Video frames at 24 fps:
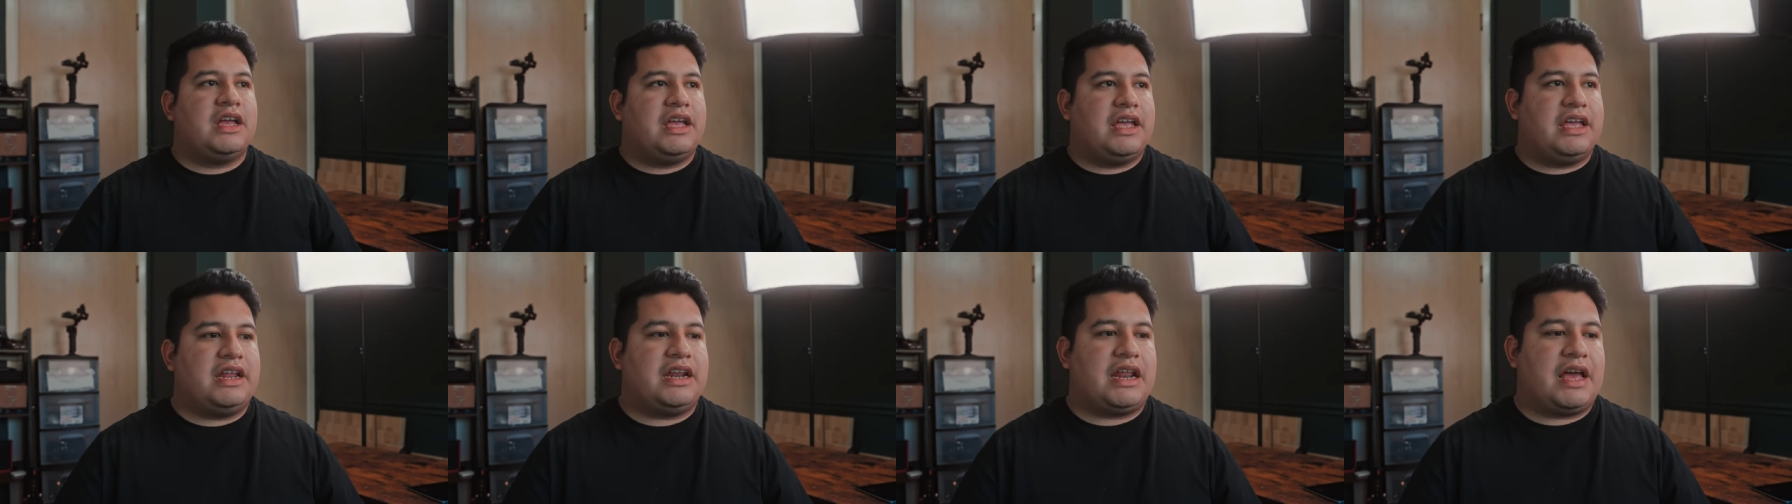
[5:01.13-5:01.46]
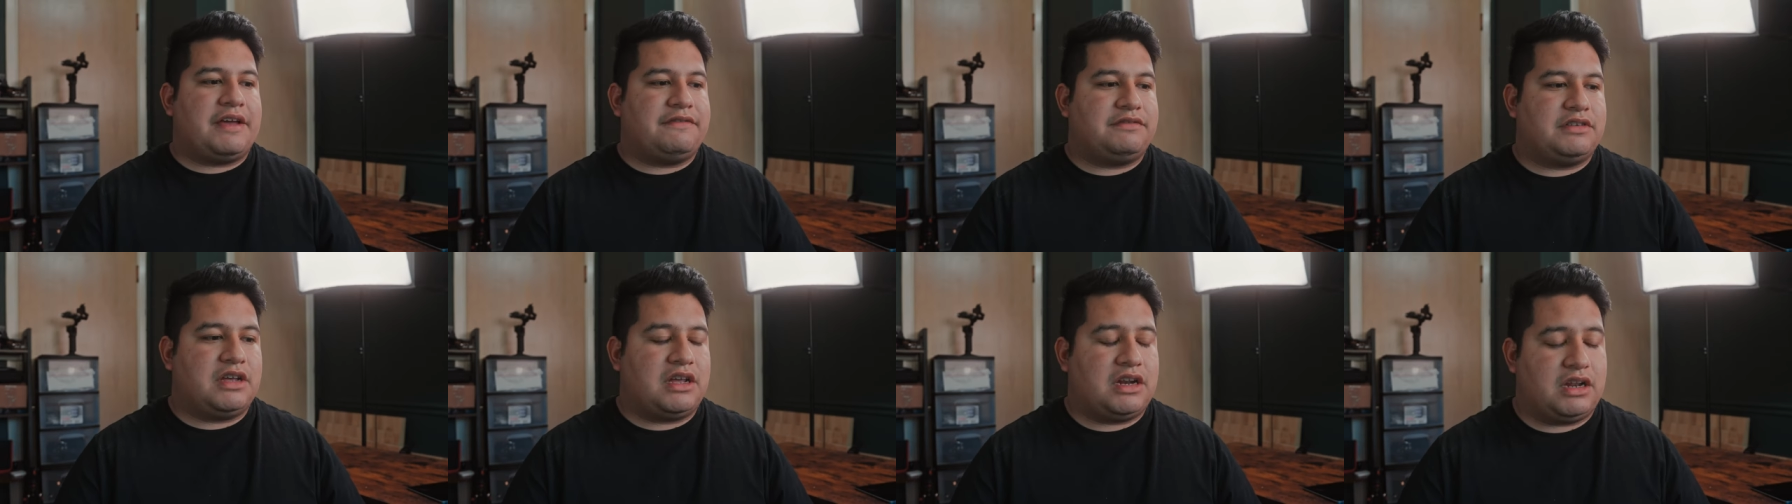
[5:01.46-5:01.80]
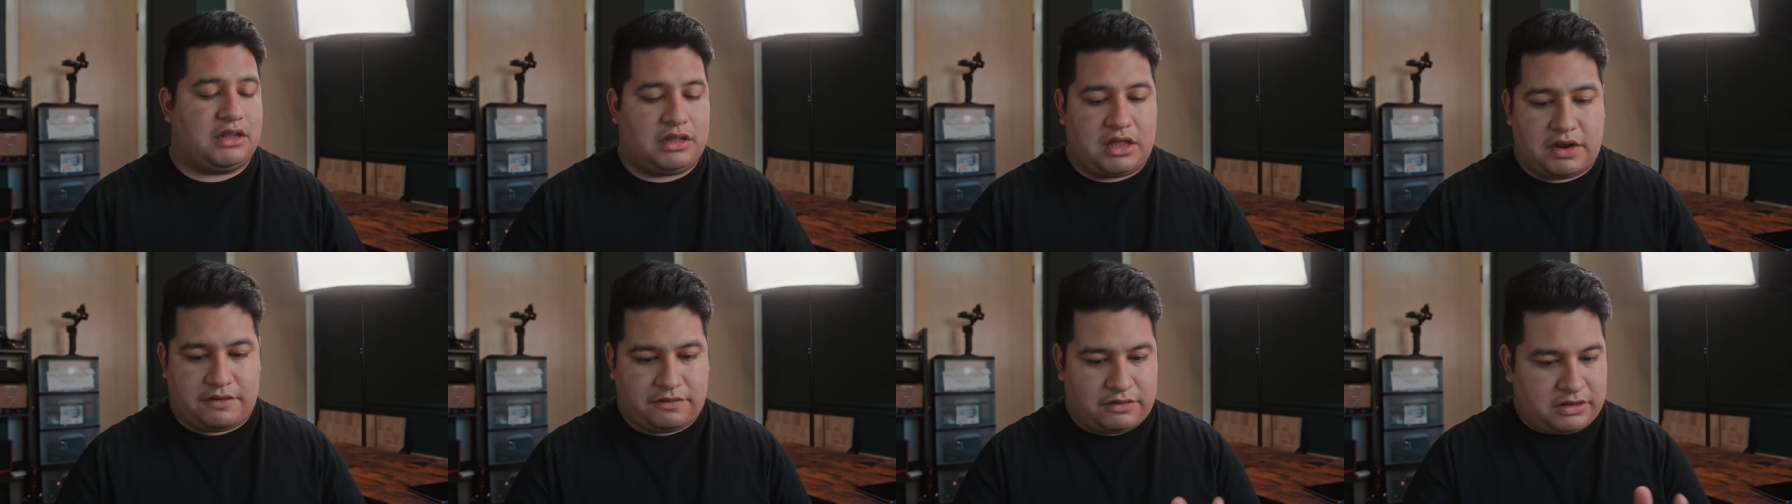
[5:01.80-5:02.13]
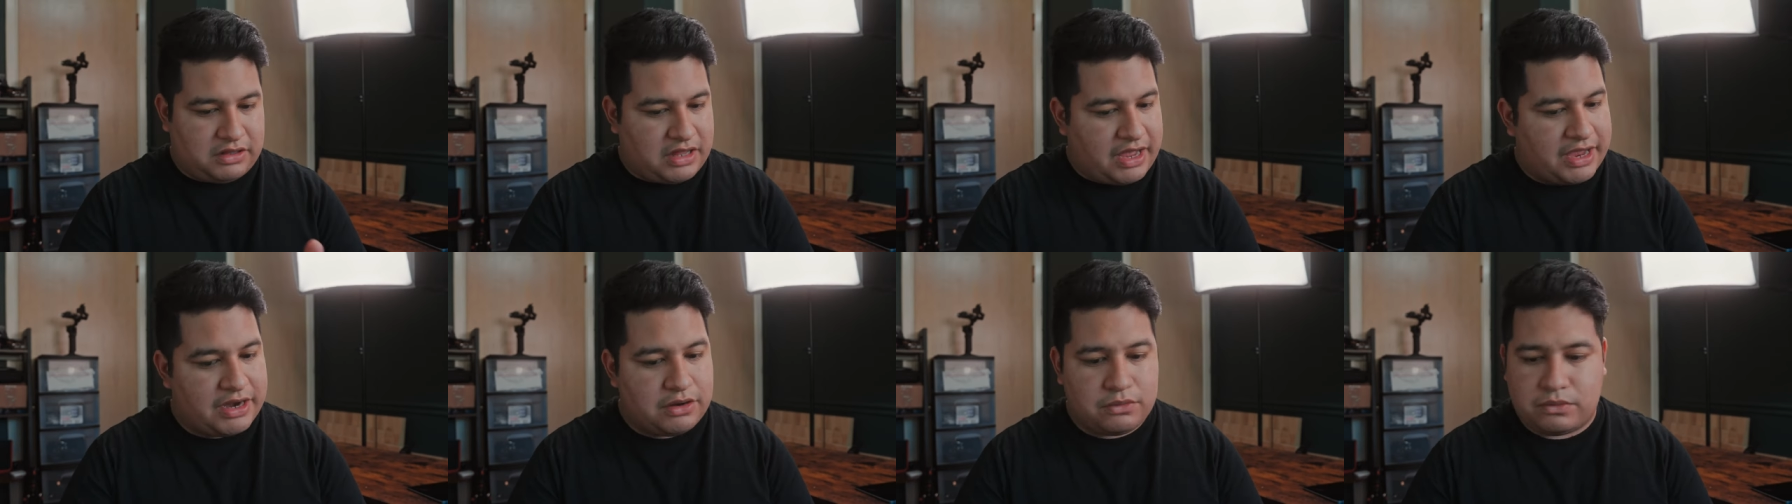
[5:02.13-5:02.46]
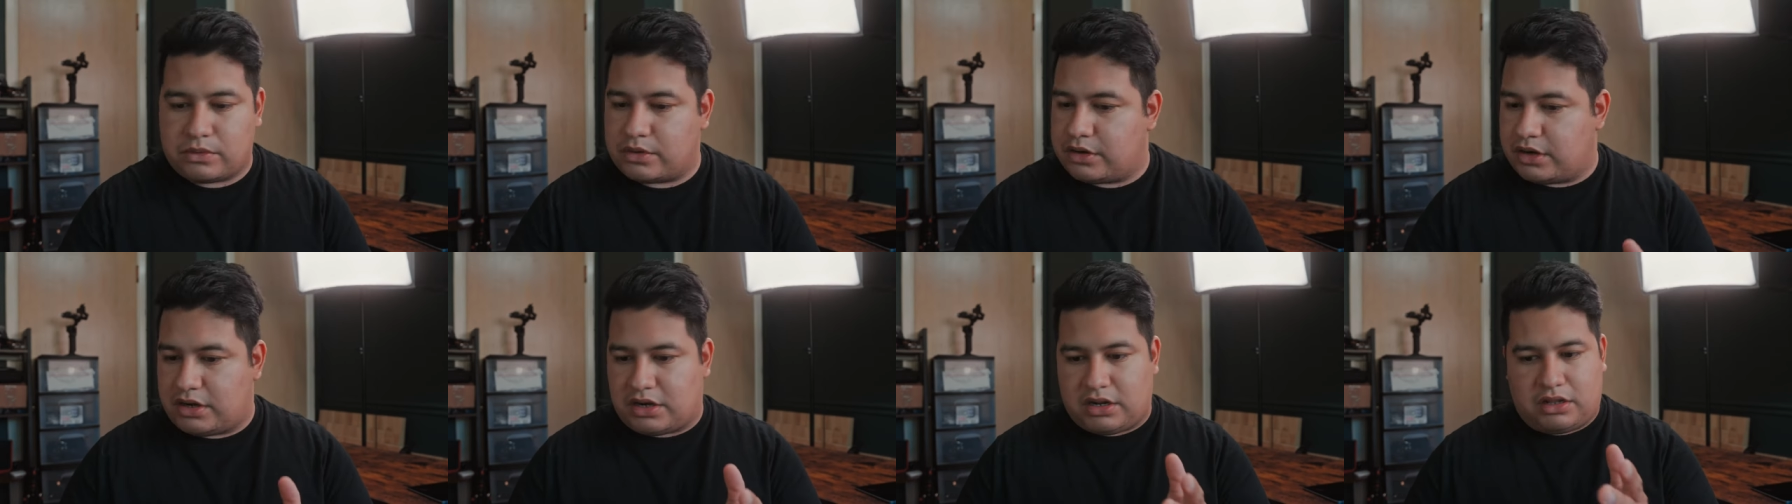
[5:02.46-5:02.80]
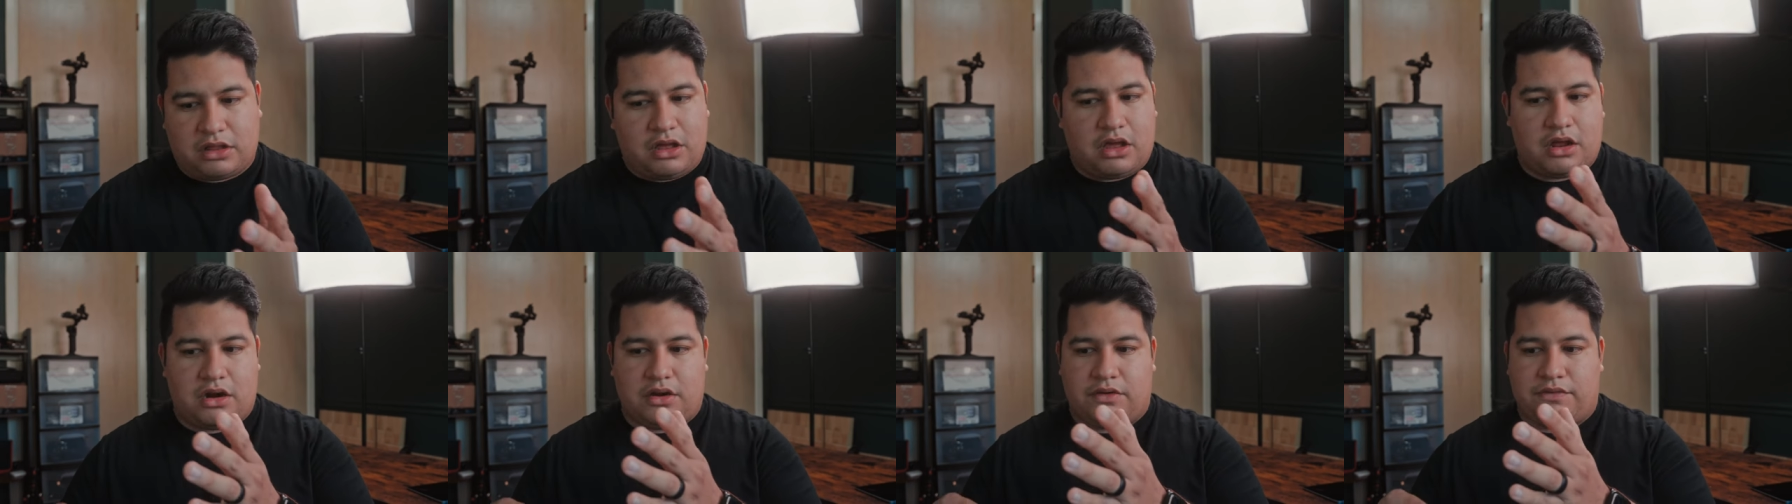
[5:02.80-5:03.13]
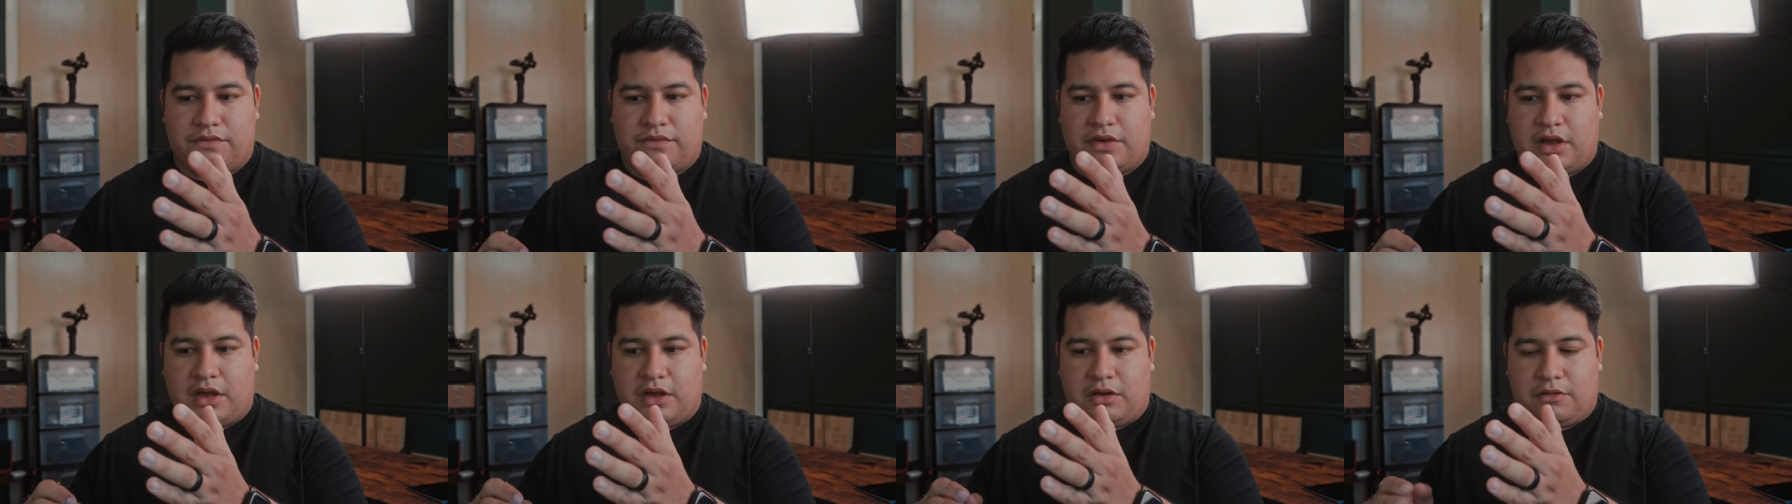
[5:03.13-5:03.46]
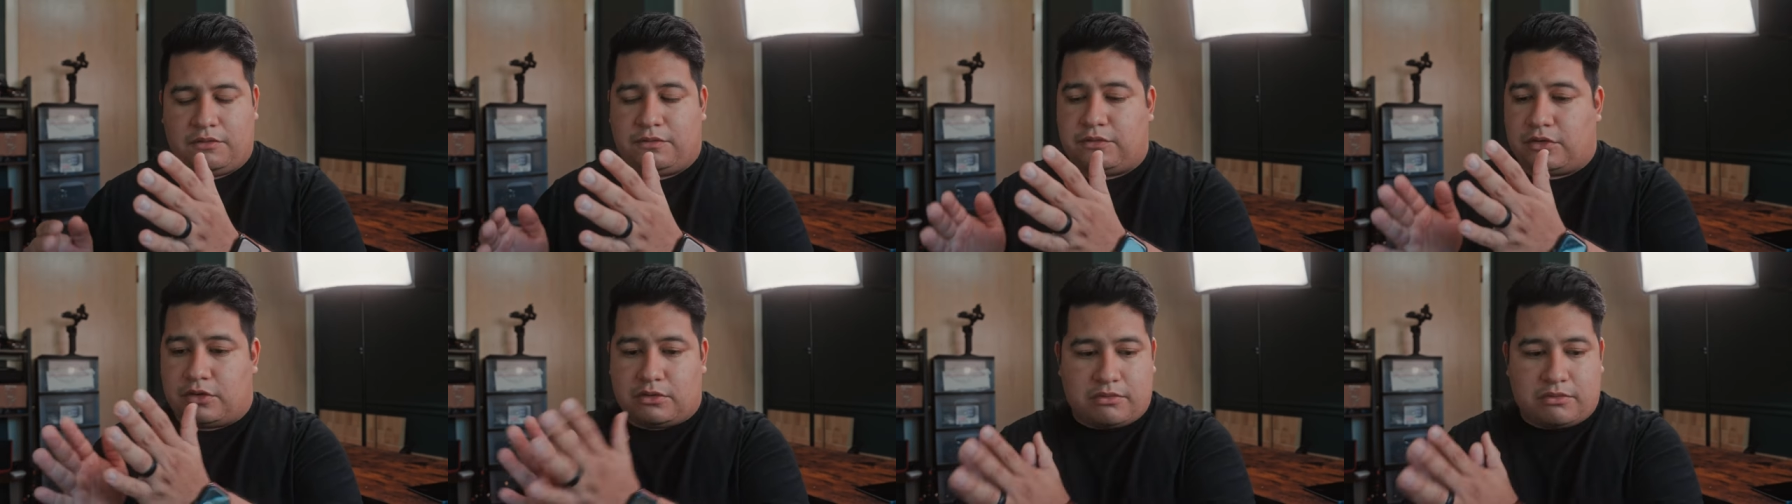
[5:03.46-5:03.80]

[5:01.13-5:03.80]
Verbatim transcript: and I've done a lot of client work, a lot of uh, for